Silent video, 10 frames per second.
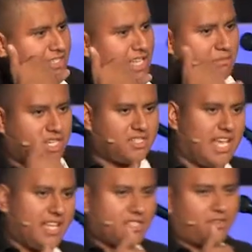me a
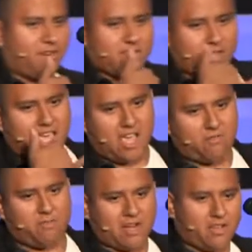text first. Like, hey, we're
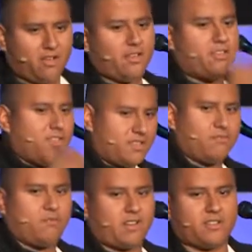about to call you. This is what
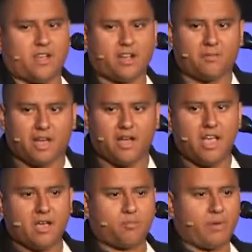we're going to talk about.
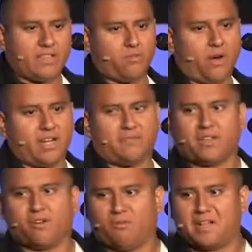Press one if you
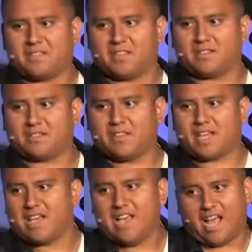don't want this. Like,
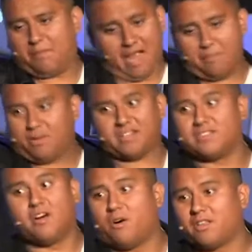I'd, I'd press
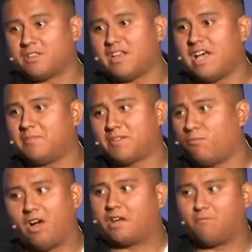no all the time. Like,
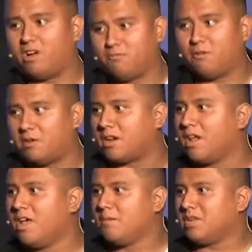one, one, one, one.
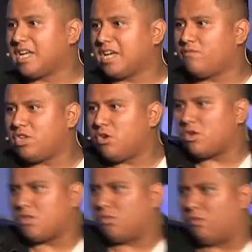But like, if we don't know
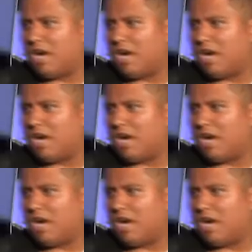the why, I'm